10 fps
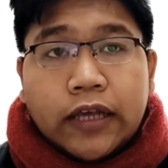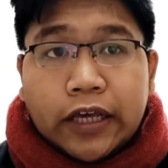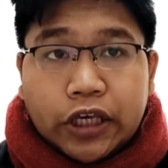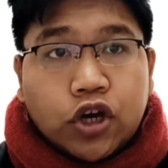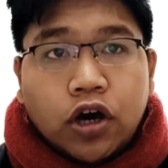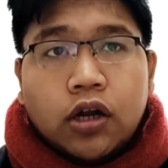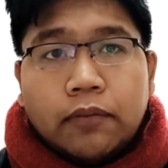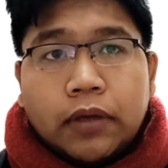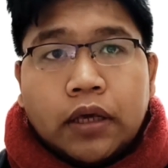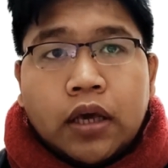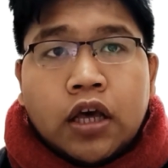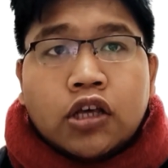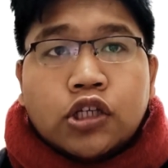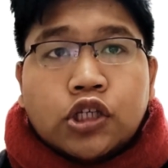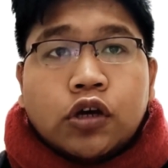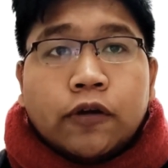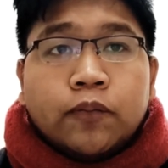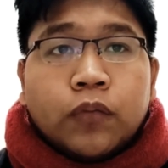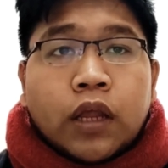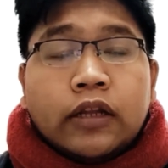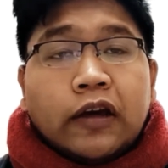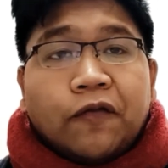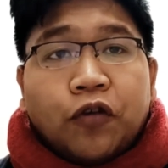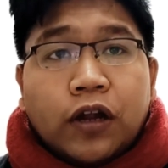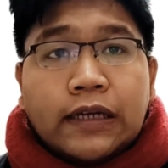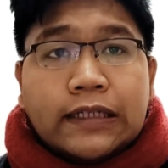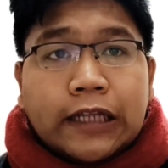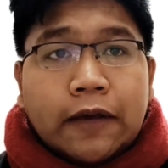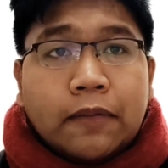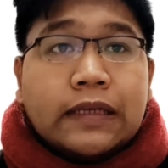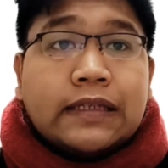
economy. So the foreign debt is